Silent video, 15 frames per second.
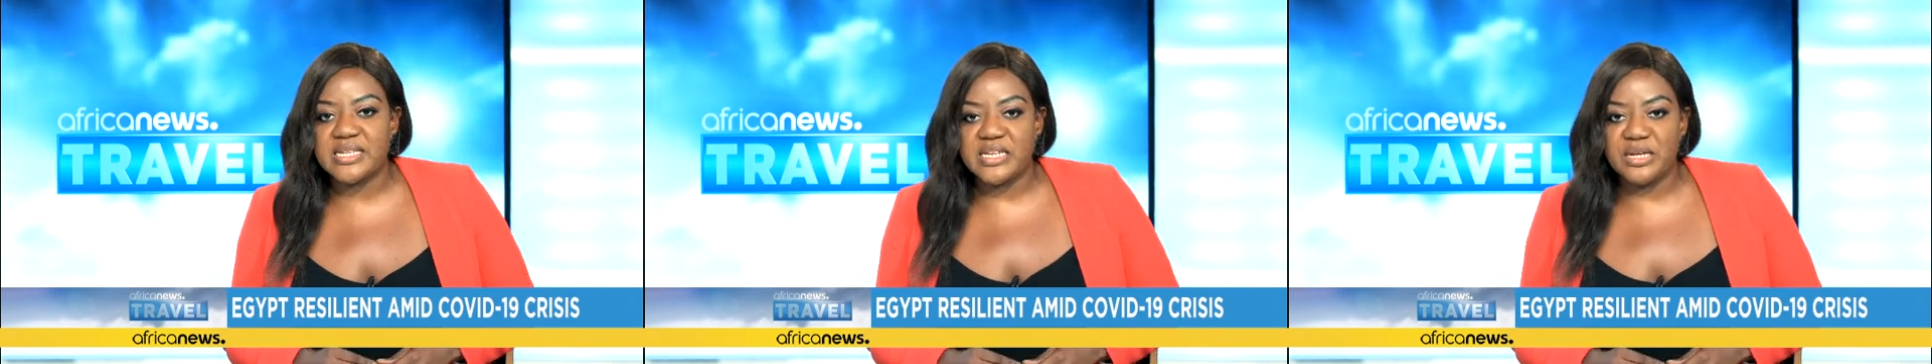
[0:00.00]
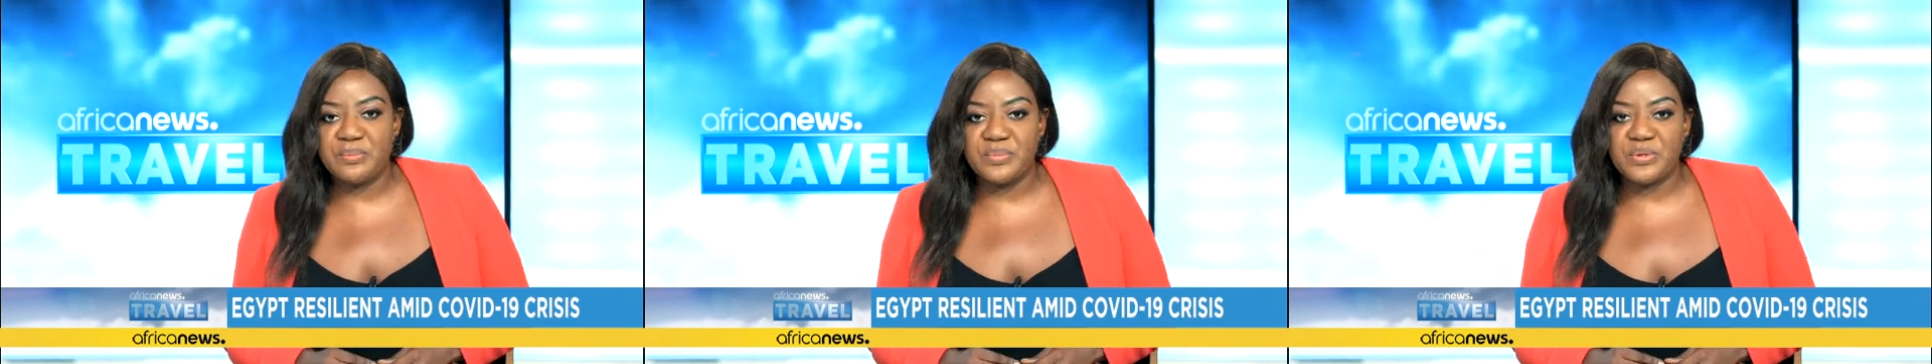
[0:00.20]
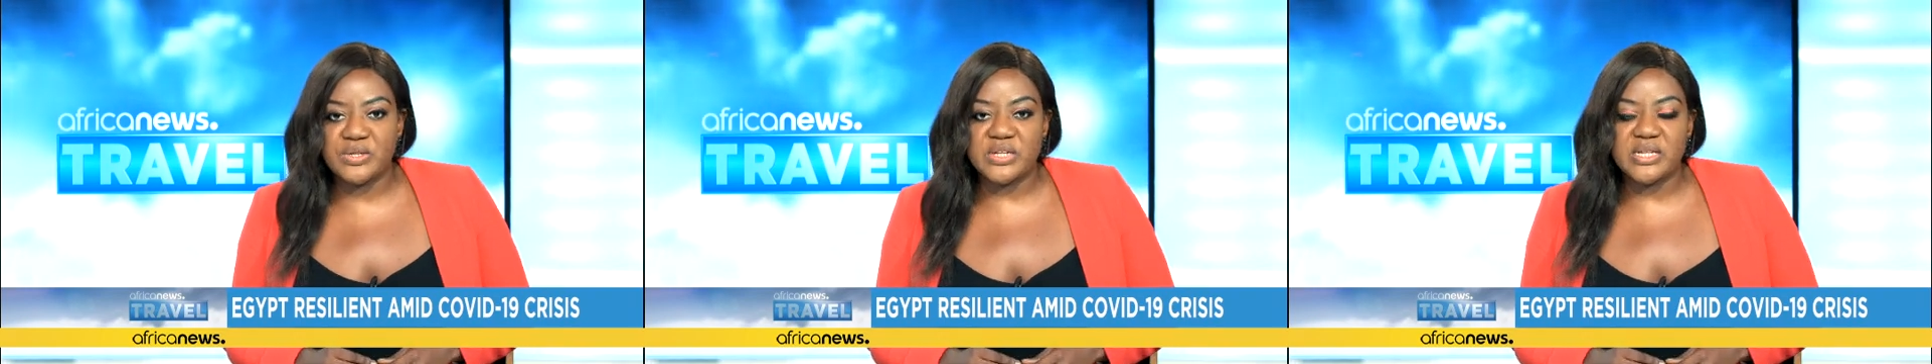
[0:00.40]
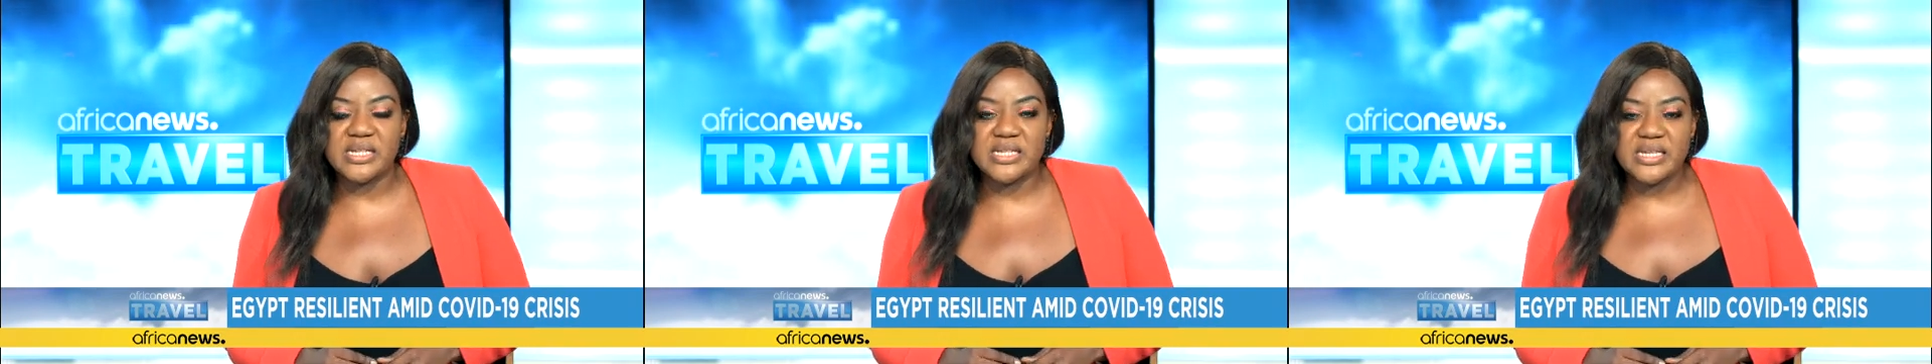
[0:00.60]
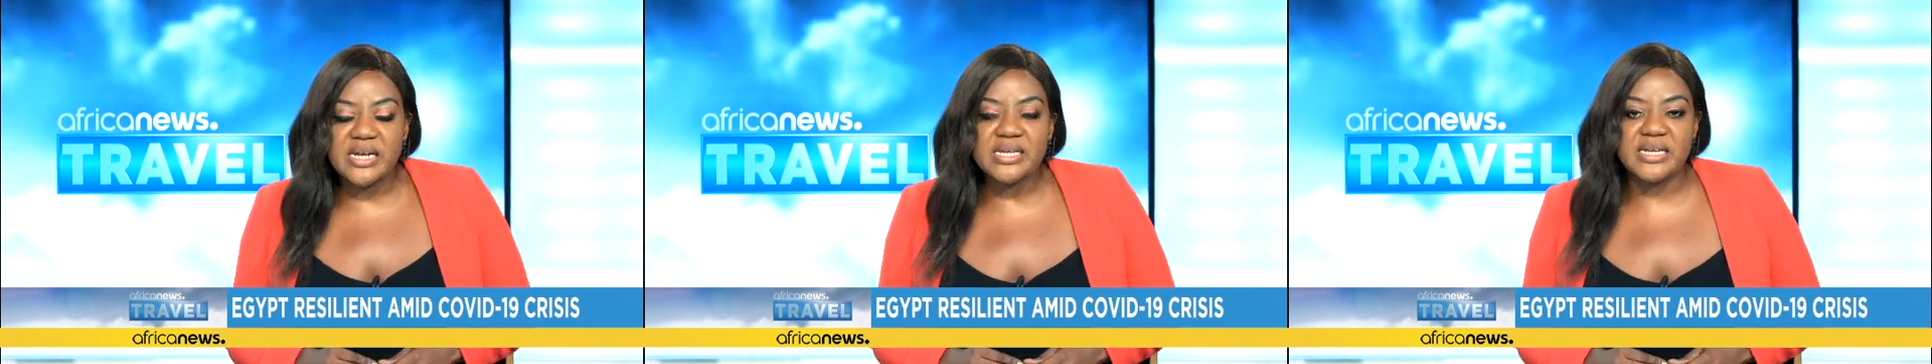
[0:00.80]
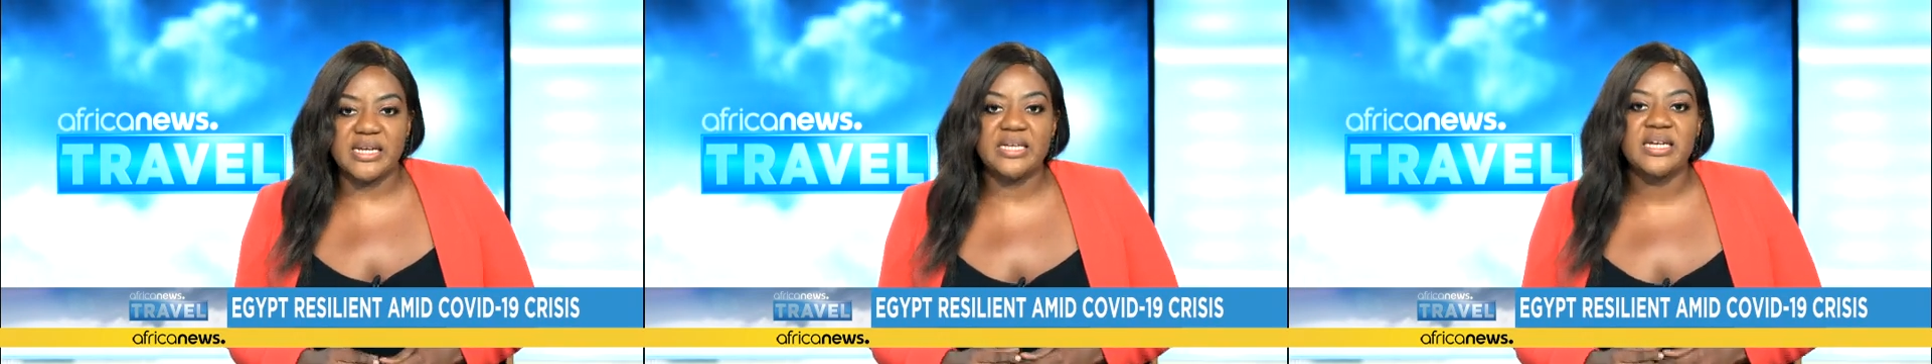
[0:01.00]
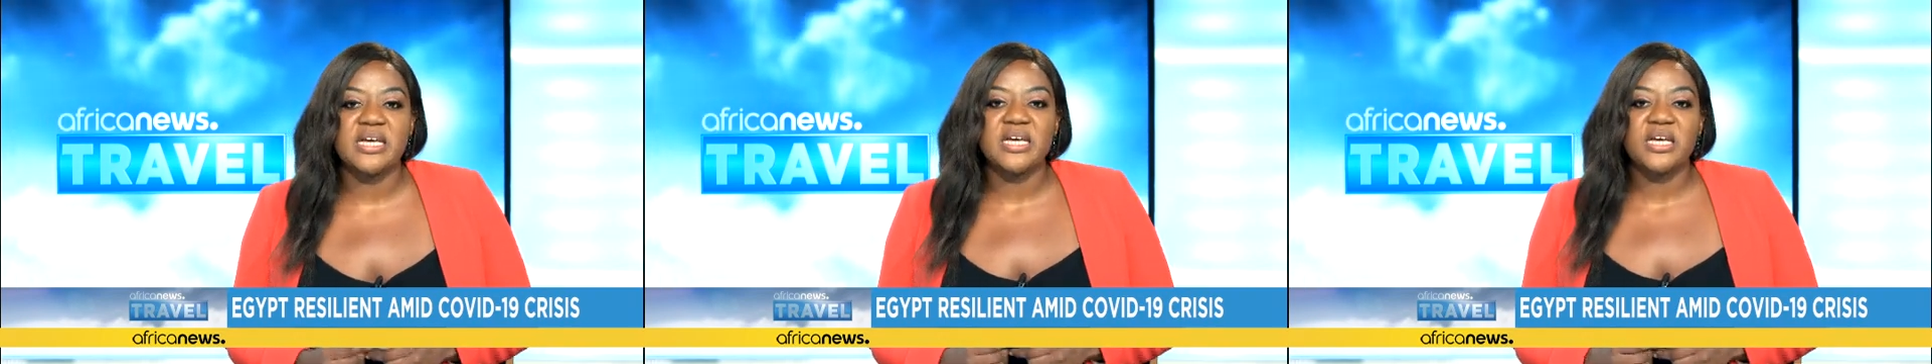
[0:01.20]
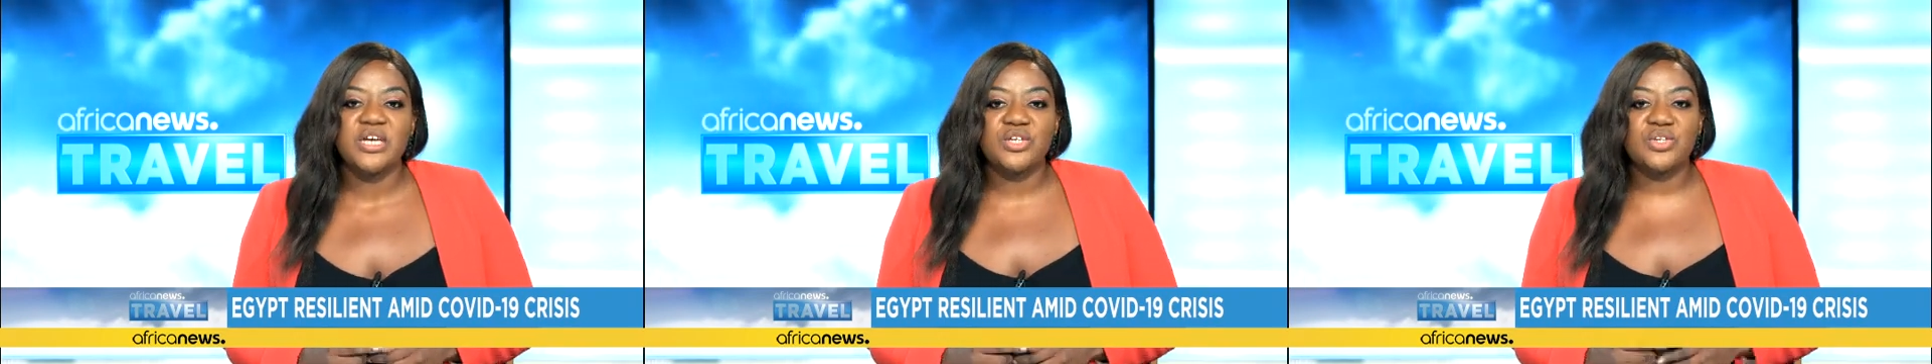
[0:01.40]
temples on Sunday
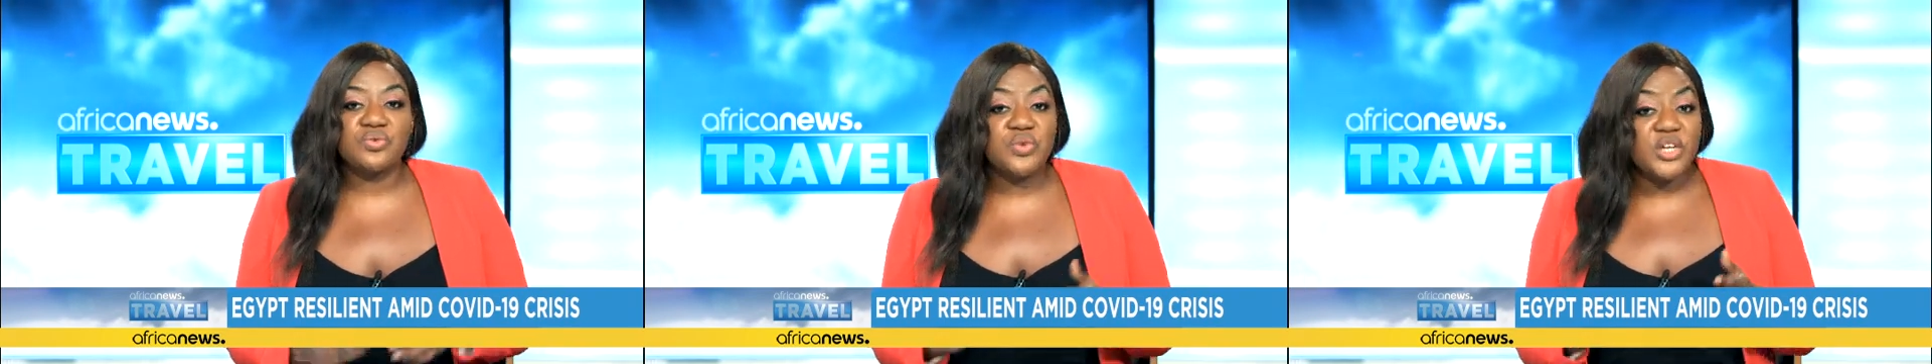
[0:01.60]
to